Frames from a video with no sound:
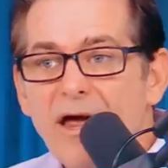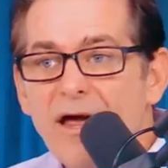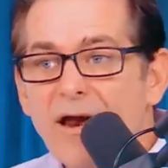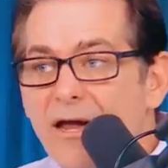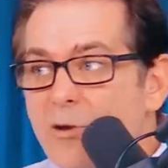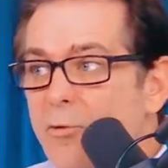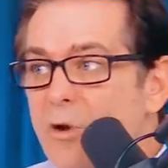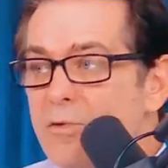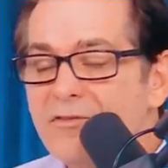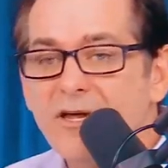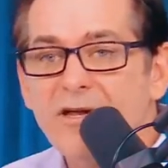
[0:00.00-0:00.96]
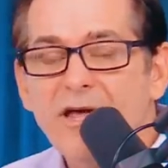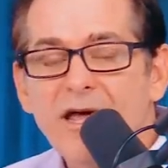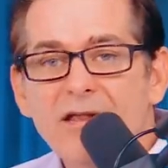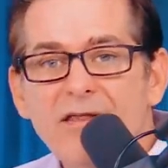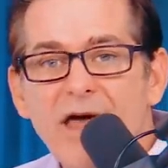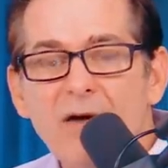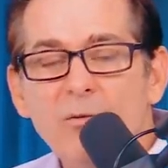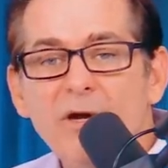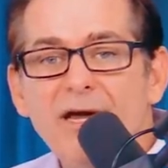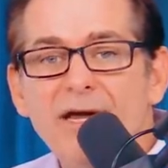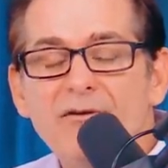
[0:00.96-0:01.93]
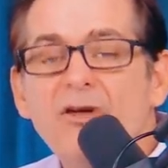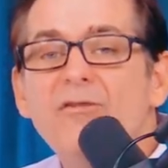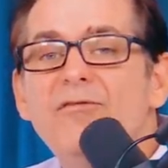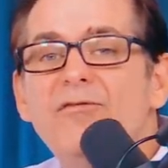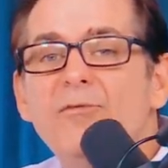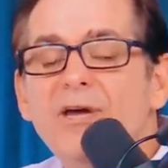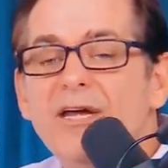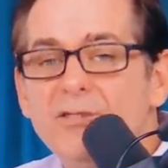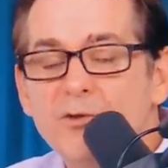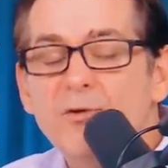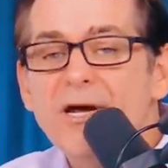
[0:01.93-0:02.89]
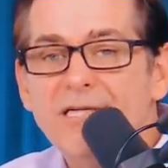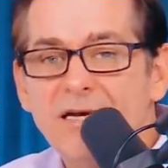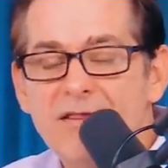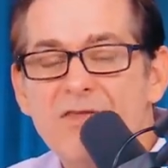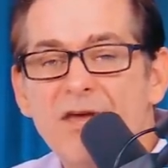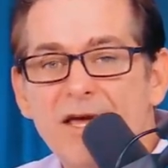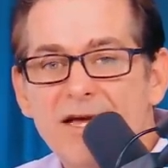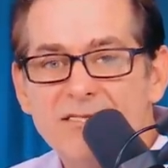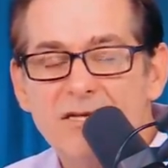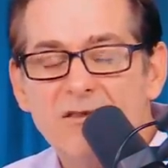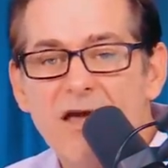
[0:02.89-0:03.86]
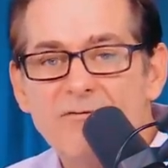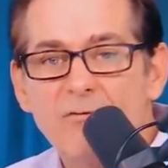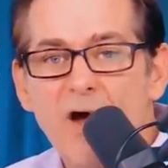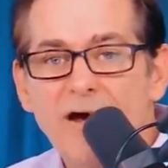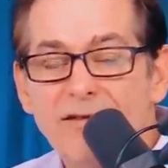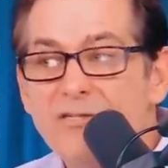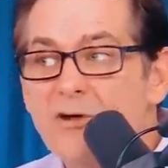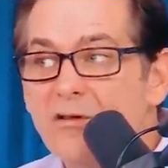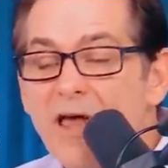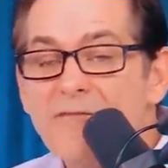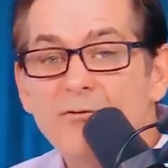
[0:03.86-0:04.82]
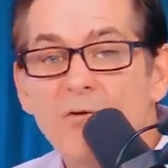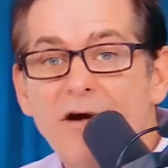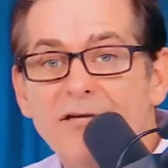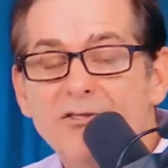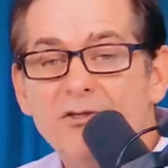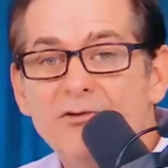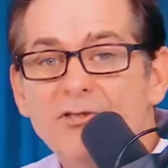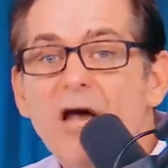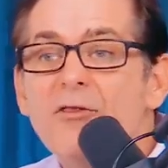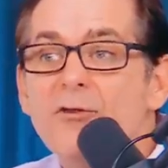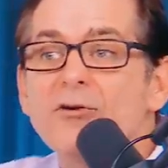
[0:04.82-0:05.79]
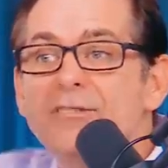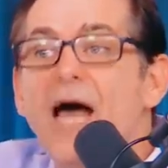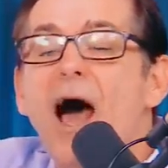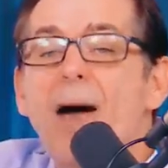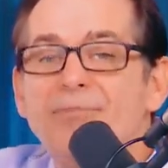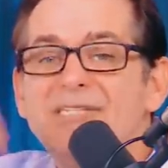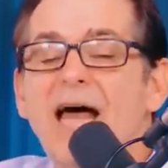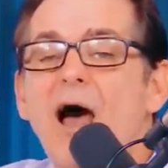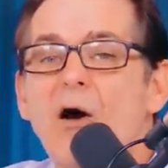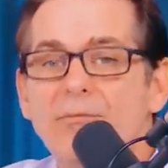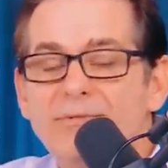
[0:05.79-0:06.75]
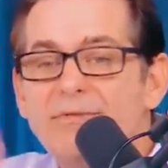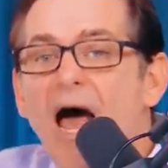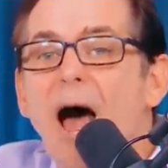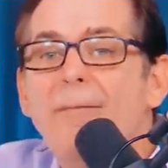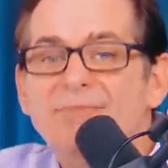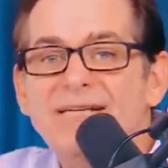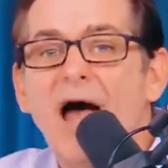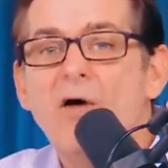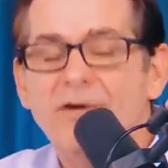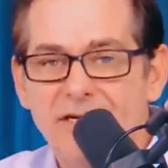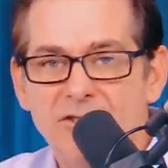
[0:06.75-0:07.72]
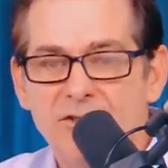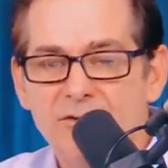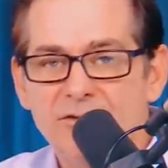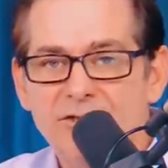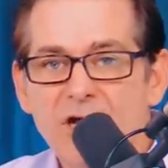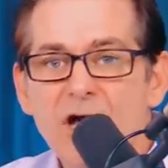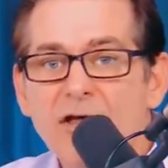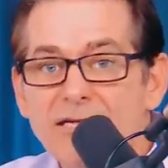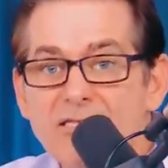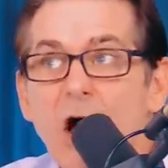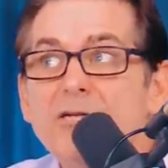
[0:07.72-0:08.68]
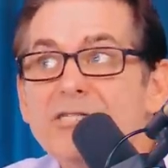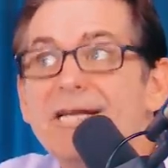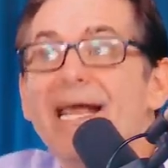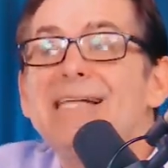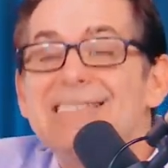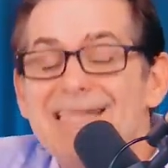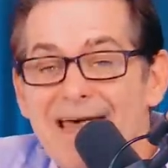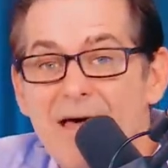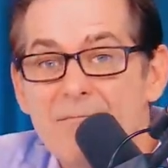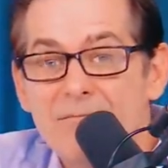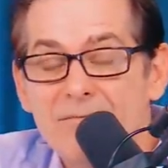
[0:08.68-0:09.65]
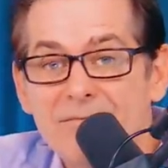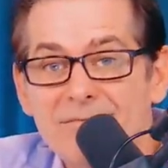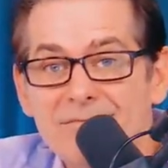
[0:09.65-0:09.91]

and I agree with it, that we get tricked into thinking it's a left-right. These are left-right issues. They're top-down issues. It's us against them.